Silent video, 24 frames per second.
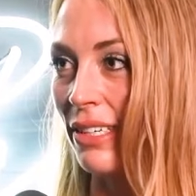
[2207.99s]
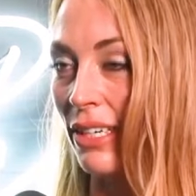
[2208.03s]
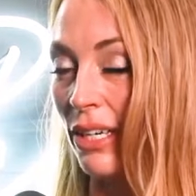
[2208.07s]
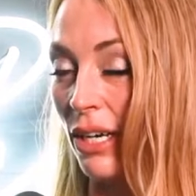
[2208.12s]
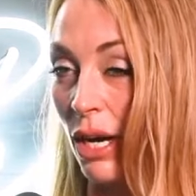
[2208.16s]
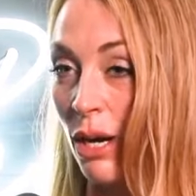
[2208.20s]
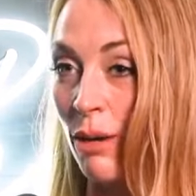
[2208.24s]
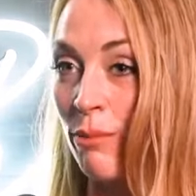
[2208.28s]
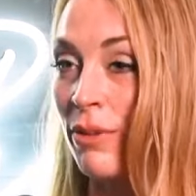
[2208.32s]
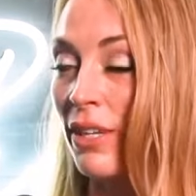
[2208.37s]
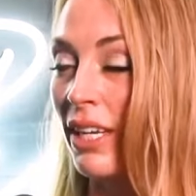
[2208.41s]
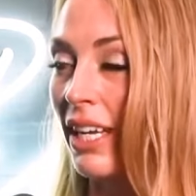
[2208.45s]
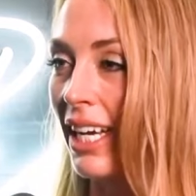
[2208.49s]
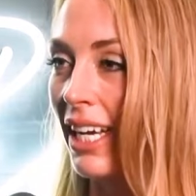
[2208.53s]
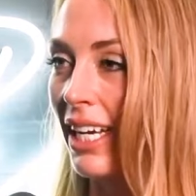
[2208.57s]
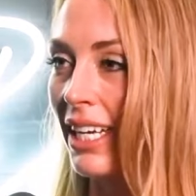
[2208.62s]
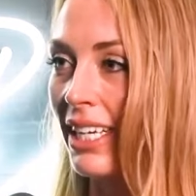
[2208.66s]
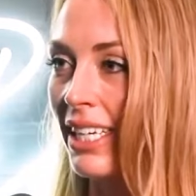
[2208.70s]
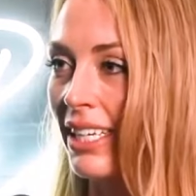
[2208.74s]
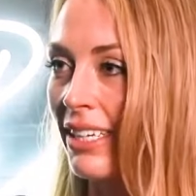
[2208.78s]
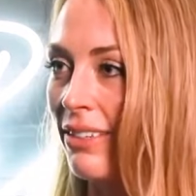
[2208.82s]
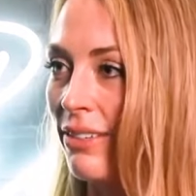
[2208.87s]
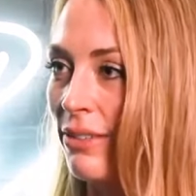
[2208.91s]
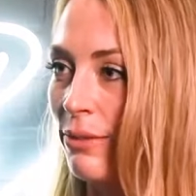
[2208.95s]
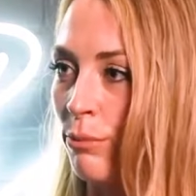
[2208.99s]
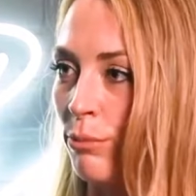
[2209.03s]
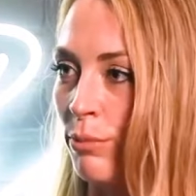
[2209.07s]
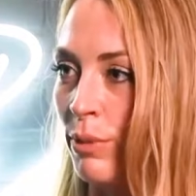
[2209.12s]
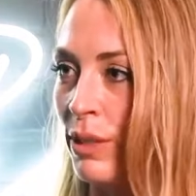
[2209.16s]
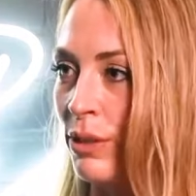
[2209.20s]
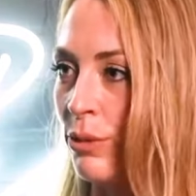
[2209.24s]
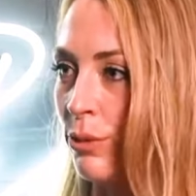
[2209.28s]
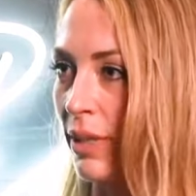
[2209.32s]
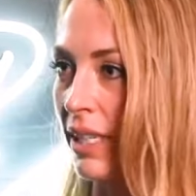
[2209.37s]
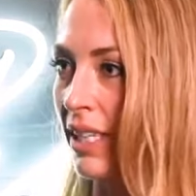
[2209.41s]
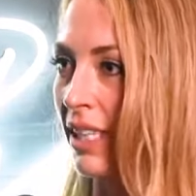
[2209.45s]
complicated
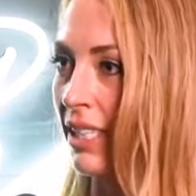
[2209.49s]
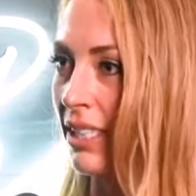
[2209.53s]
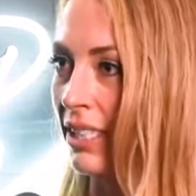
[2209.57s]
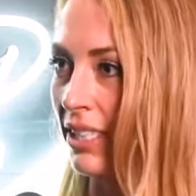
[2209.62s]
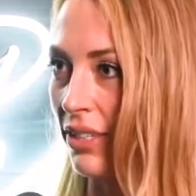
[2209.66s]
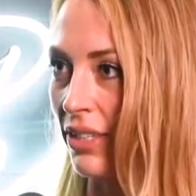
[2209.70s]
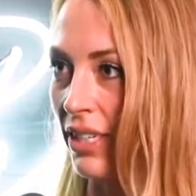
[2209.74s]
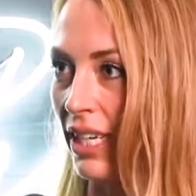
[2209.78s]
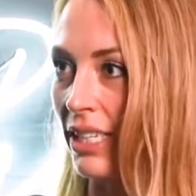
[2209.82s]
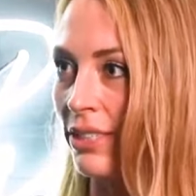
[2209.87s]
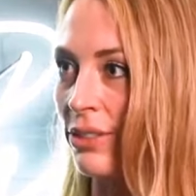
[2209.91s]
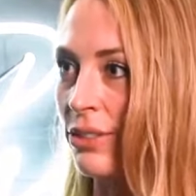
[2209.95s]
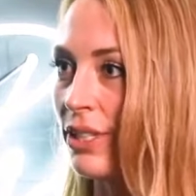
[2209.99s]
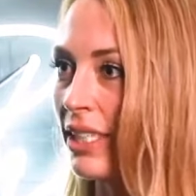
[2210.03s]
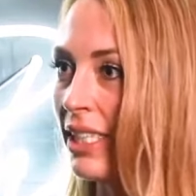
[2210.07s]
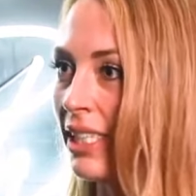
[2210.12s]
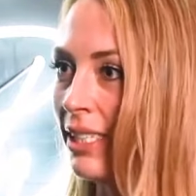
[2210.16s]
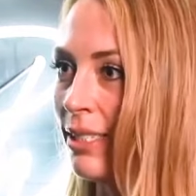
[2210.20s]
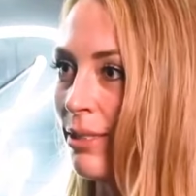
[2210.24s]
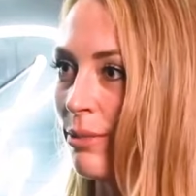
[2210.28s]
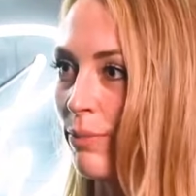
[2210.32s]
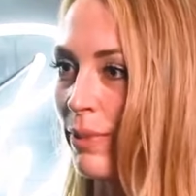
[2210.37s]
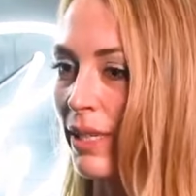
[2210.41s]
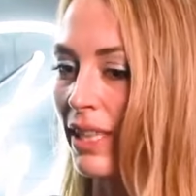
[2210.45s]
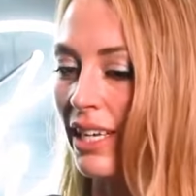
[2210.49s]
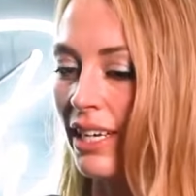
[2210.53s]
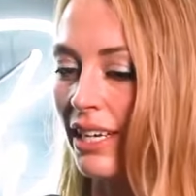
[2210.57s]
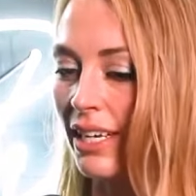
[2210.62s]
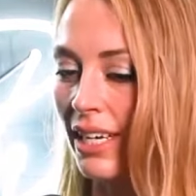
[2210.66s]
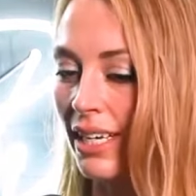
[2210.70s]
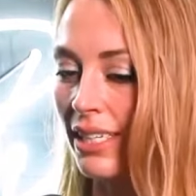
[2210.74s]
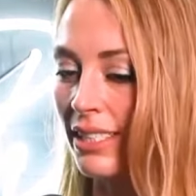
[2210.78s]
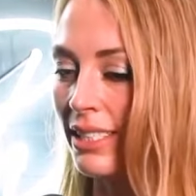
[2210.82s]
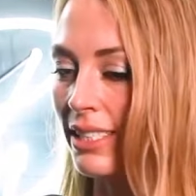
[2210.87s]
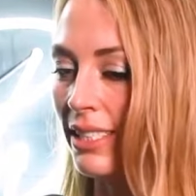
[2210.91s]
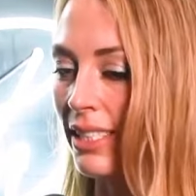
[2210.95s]
between the two countries, but then
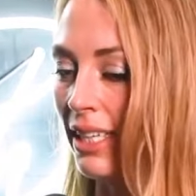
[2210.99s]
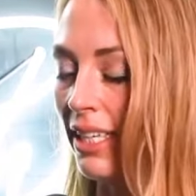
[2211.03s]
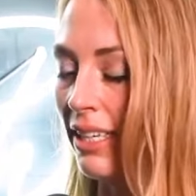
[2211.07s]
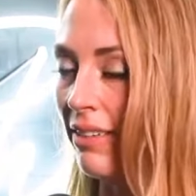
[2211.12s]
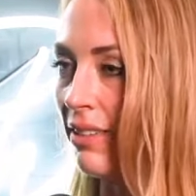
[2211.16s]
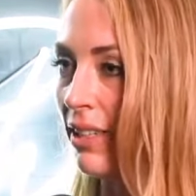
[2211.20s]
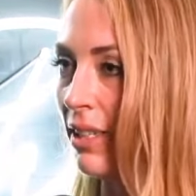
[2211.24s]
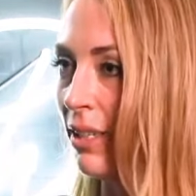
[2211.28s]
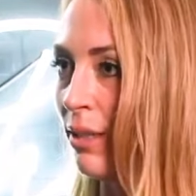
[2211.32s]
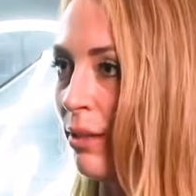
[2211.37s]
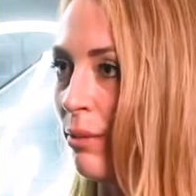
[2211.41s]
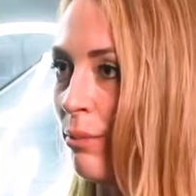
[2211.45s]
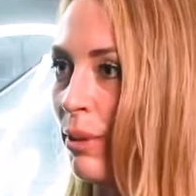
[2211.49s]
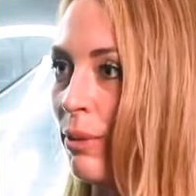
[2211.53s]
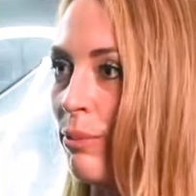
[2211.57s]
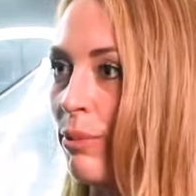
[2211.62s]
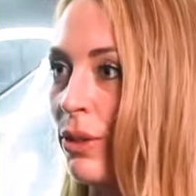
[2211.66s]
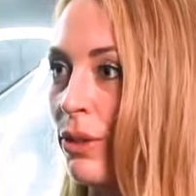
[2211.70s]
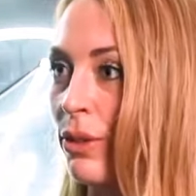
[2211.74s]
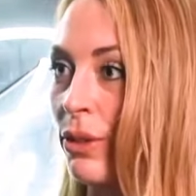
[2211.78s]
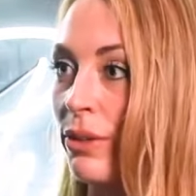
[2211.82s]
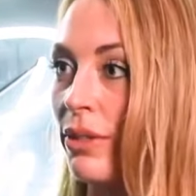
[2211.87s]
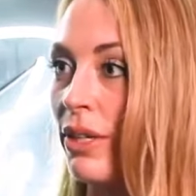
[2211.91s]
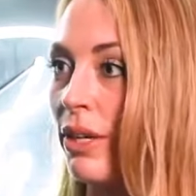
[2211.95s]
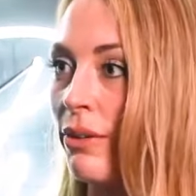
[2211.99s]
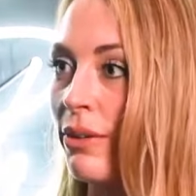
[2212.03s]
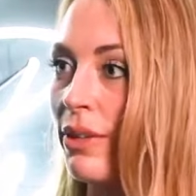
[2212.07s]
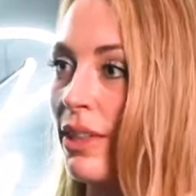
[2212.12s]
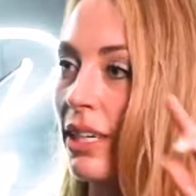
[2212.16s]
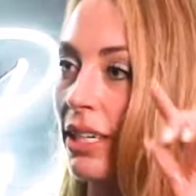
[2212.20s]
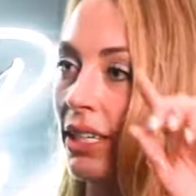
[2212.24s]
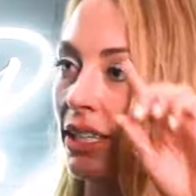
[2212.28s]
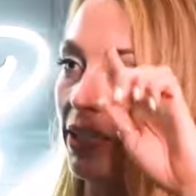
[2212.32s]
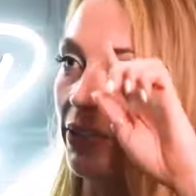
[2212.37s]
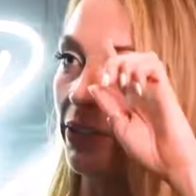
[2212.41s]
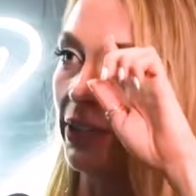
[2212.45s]
I just leave it to the people who know what
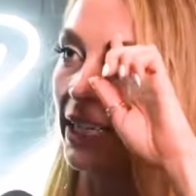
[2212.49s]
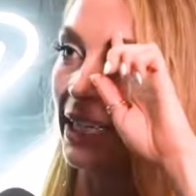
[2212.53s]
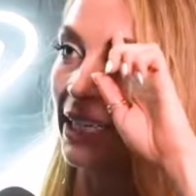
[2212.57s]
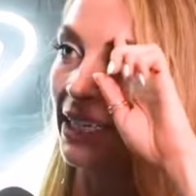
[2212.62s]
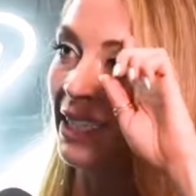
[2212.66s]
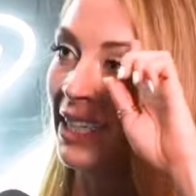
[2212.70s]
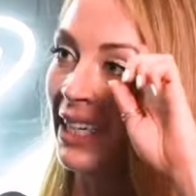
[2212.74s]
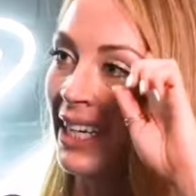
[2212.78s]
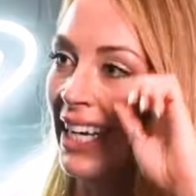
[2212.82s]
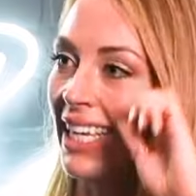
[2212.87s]
they're doing.